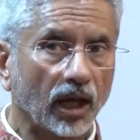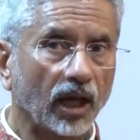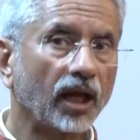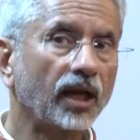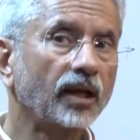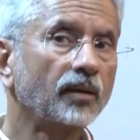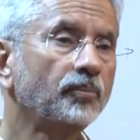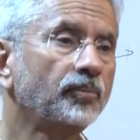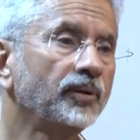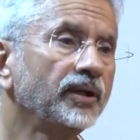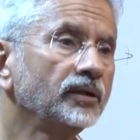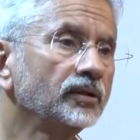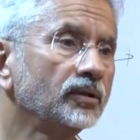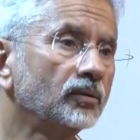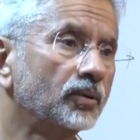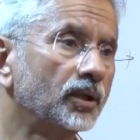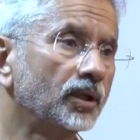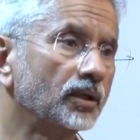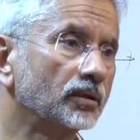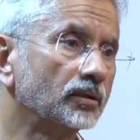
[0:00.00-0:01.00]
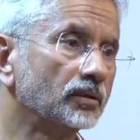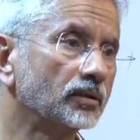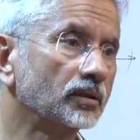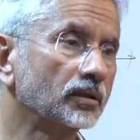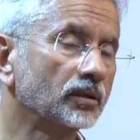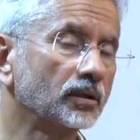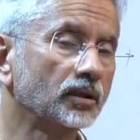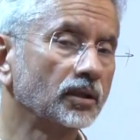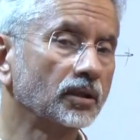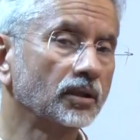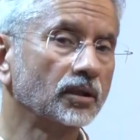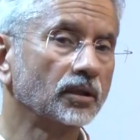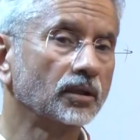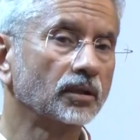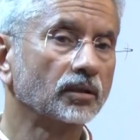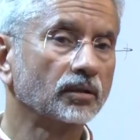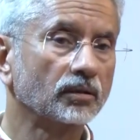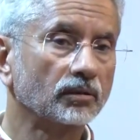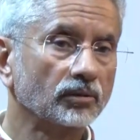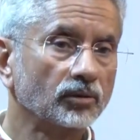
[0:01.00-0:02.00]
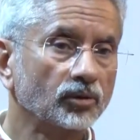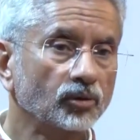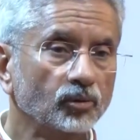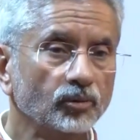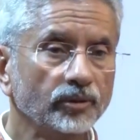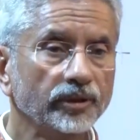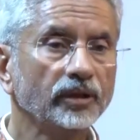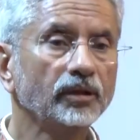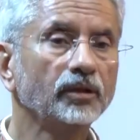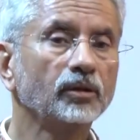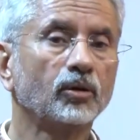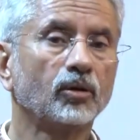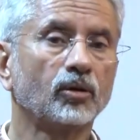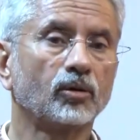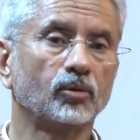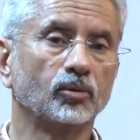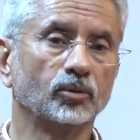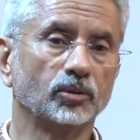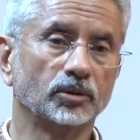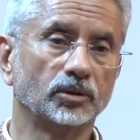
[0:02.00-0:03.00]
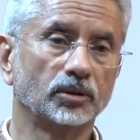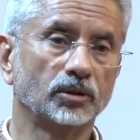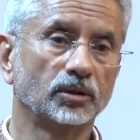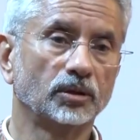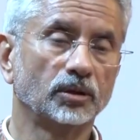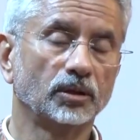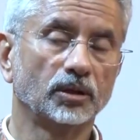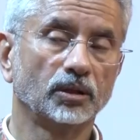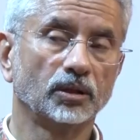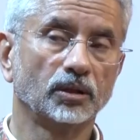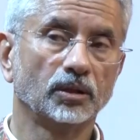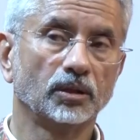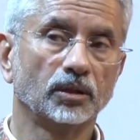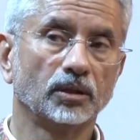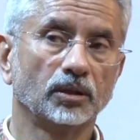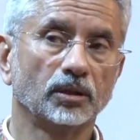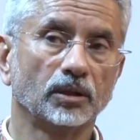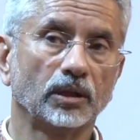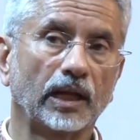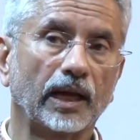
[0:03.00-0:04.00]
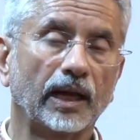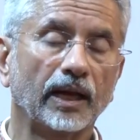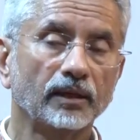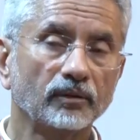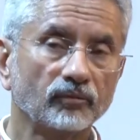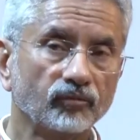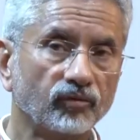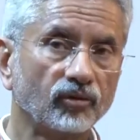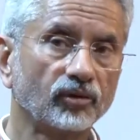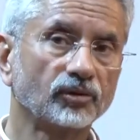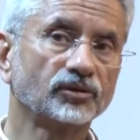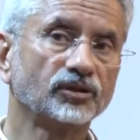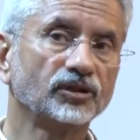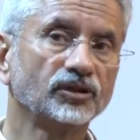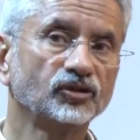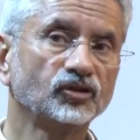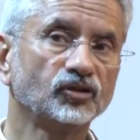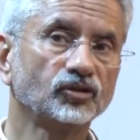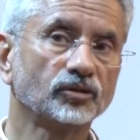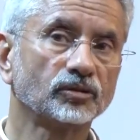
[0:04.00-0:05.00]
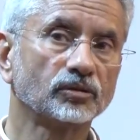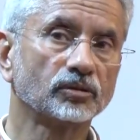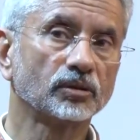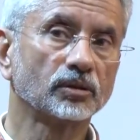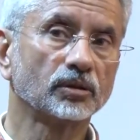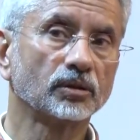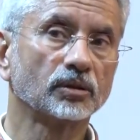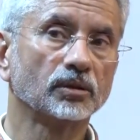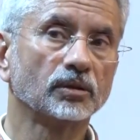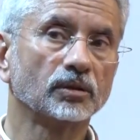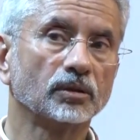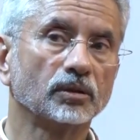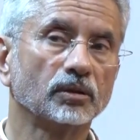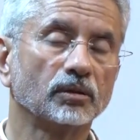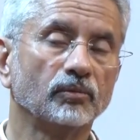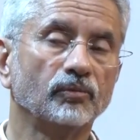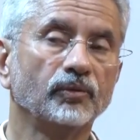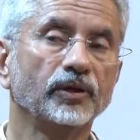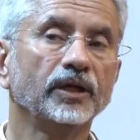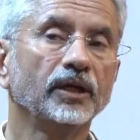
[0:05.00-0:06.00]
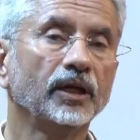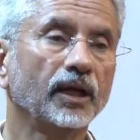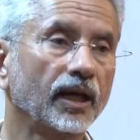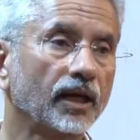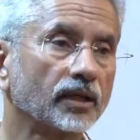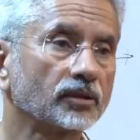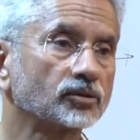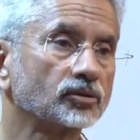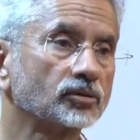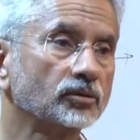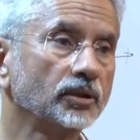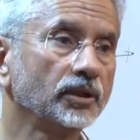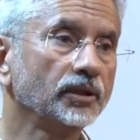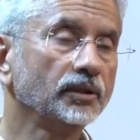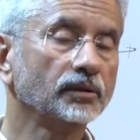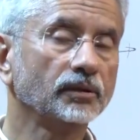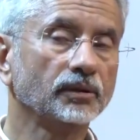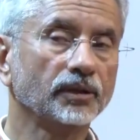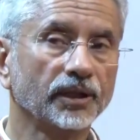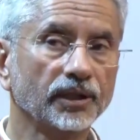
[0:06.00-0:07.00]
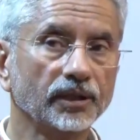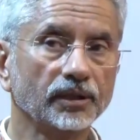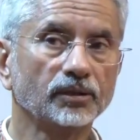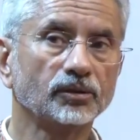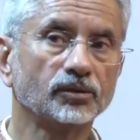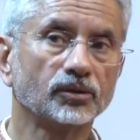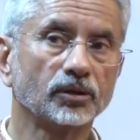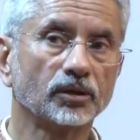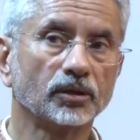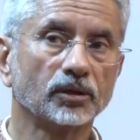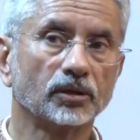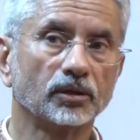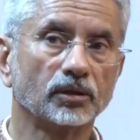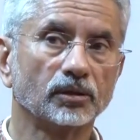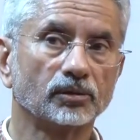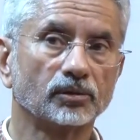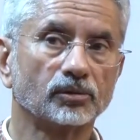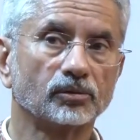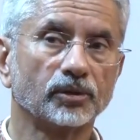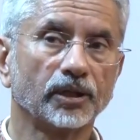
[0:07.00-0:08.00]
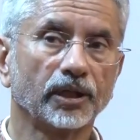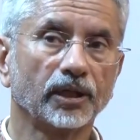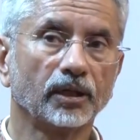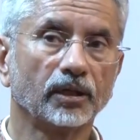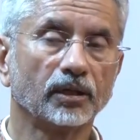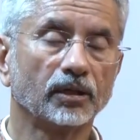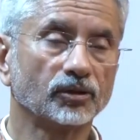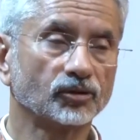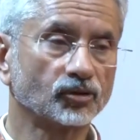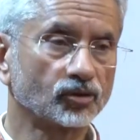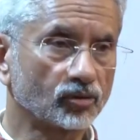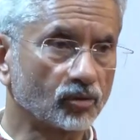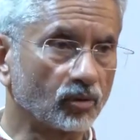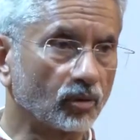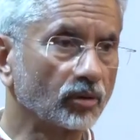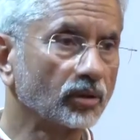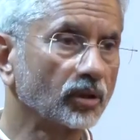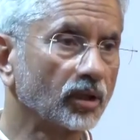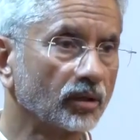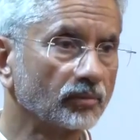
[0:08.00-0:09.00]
helping the world, doing your role, And for this, we actually need today a strong